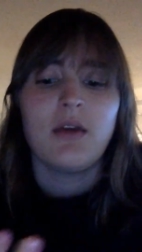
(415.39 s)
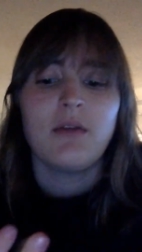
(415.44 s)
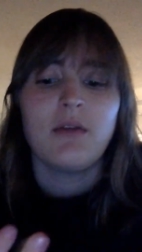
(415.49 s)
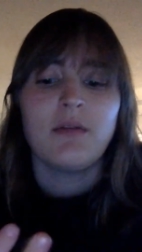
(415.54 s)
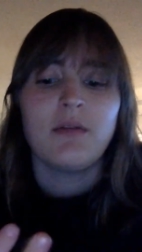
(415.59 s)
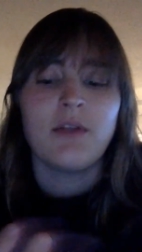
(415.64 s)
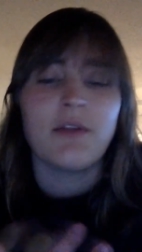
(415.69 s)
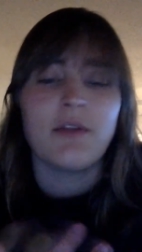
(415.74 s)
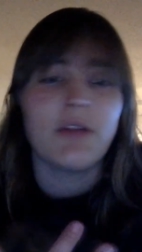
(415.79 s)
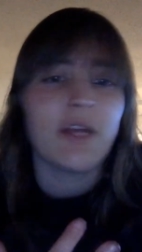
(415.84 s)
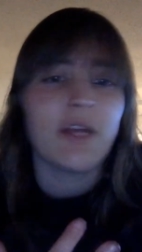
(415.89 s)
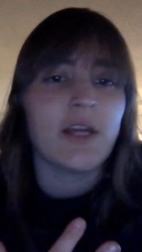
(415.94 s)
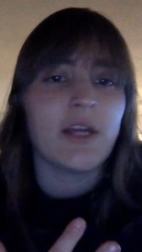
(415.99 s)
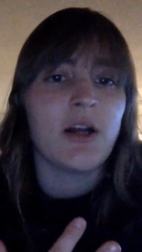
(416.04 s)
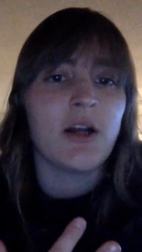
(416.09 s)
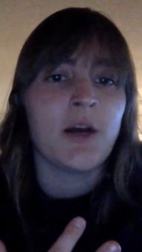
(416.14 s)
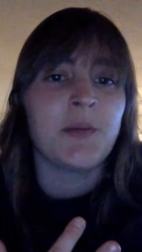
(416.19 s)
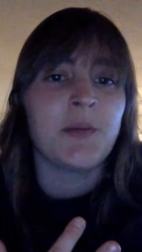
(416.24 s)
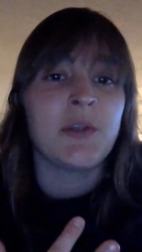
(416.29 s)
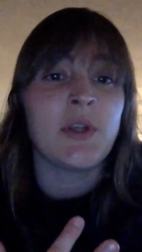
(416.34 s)
Neverland
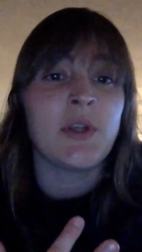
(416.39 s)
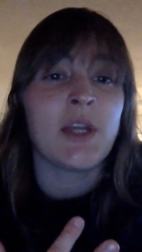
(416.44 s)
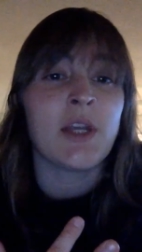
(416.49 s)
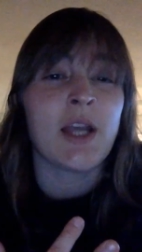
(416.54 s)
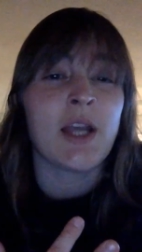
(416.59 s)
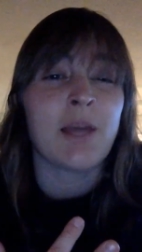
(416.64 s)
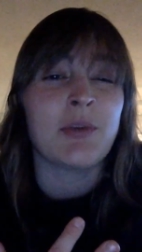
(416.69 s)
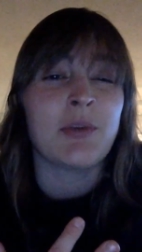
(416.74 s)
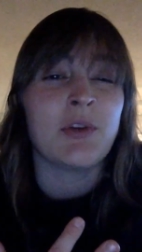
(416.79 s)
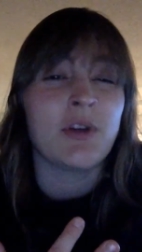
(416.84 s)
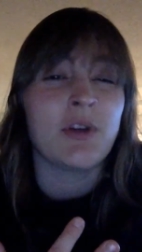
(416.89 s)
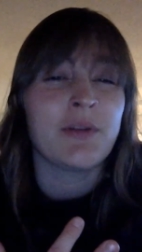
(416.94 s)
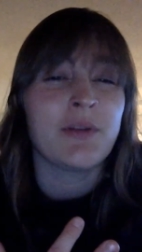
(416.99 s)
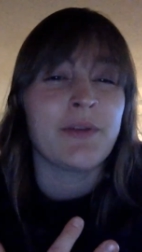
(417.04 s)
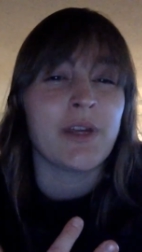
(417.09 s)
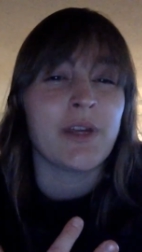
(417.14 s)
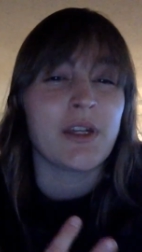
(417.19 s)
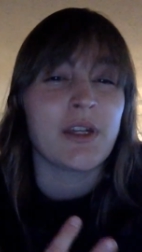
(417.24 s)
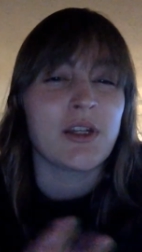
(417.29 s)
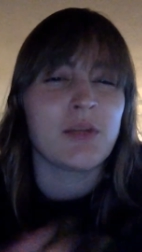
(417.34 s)
up to the Captain Hook
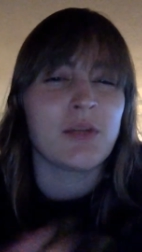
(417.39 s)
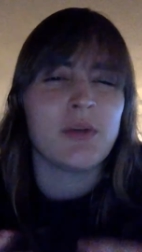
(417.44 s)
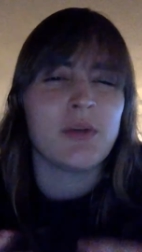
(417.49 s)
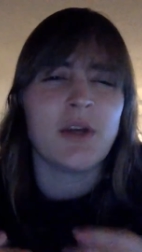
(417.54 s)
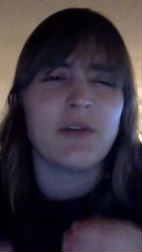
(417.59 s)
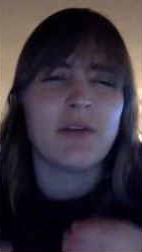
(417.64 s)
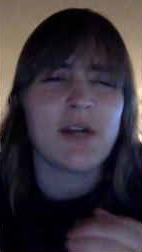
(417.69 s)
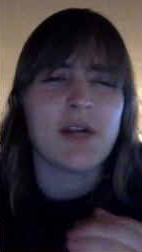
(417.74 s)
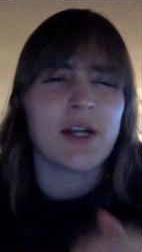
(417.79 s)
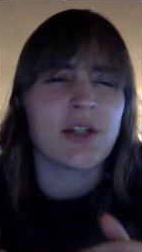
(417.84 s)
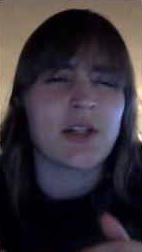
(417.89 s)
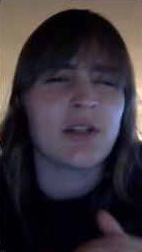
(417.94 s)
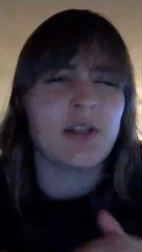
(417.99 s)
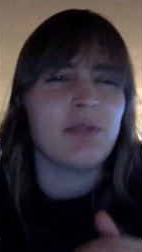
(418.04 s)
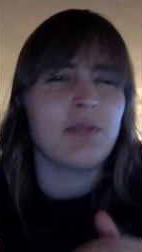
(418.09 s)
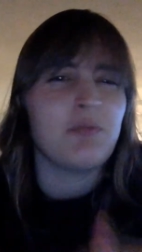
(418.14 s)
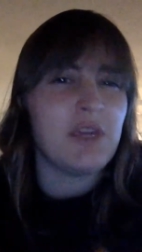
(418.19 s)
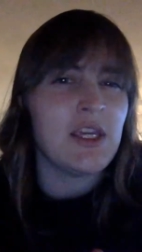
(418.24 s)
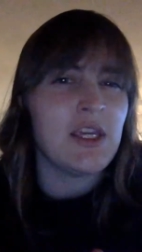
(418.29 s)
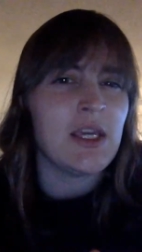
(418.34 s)
fight because we never actually
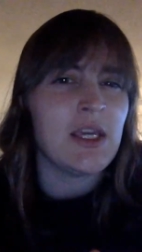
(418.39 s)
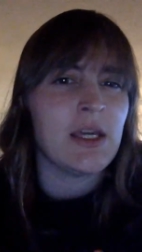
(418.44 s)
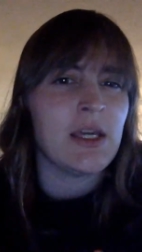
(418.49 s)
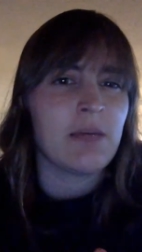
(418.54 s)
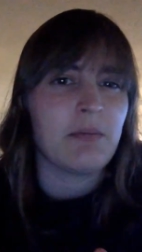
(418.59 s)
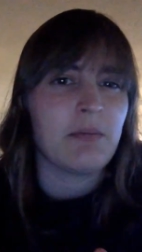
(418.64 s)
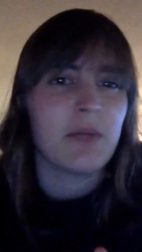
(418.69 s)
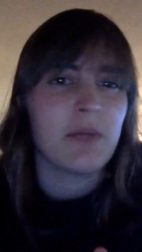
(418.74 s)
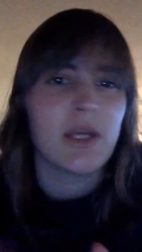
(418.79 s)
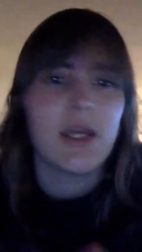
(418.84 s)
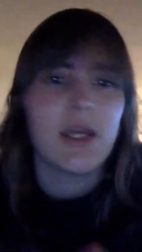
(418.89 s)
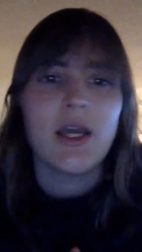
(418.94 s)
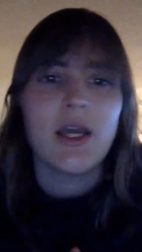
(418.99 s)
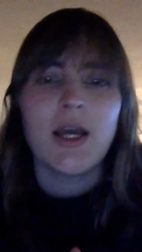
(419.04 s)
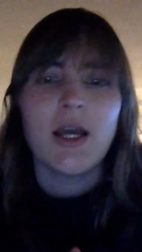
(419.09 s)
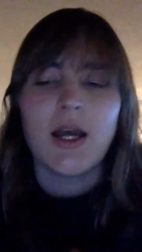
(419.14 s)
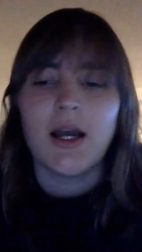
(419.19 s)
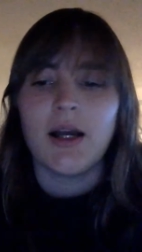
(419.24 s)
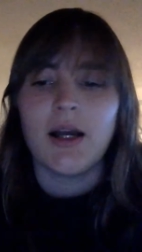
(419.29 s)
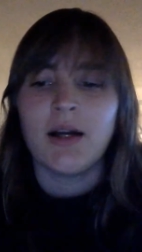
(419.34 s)
beat him
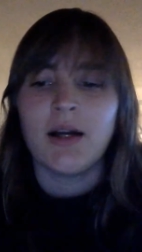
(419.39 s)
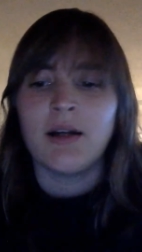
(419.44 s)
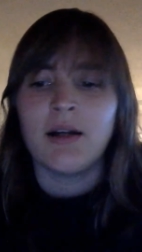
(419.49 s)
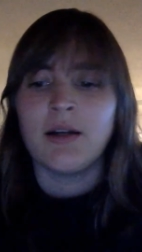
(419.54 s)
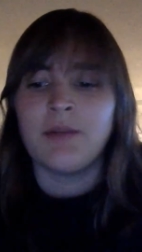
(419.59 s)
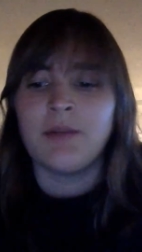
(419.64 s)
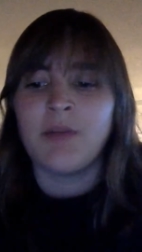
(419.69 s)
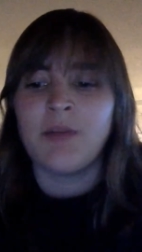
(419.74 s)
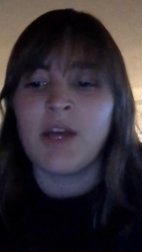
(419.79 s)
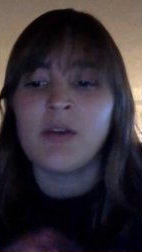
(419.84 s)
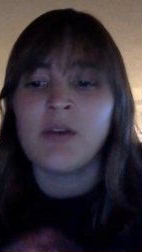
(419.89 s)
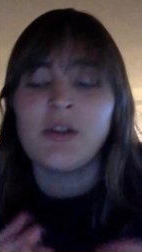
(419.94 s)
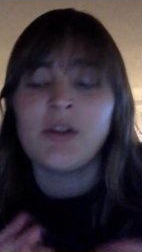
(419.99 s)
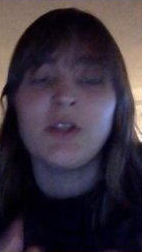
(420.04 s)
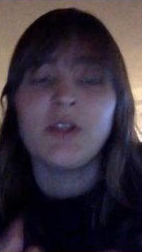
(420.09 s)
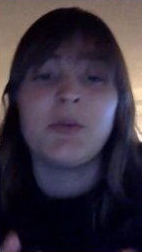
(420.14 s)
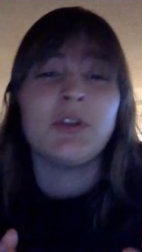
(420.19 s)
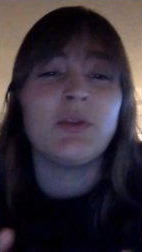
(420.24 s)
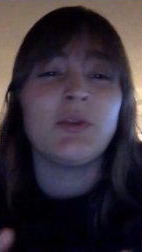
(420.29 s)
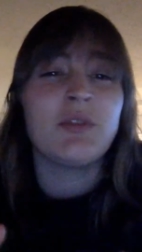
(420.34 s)
um, not only
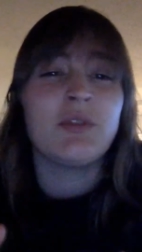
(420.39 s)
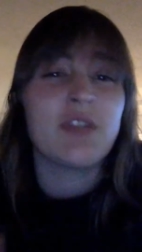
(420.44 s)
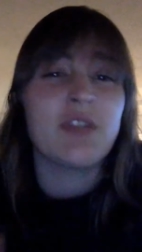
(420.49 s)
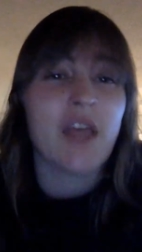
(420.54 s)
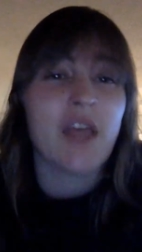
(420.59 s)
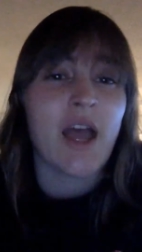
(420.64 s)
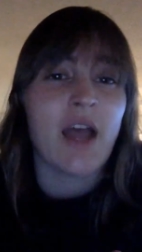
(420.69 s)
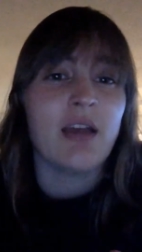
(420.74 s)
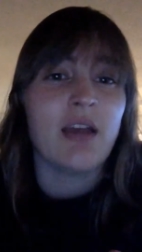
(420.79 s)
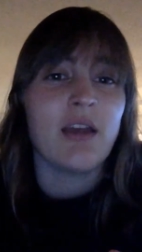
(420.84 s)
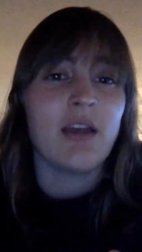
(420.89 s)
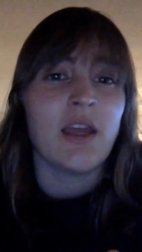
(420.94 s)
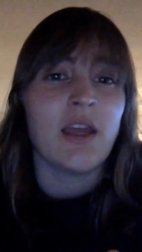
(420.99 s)
did we lose that,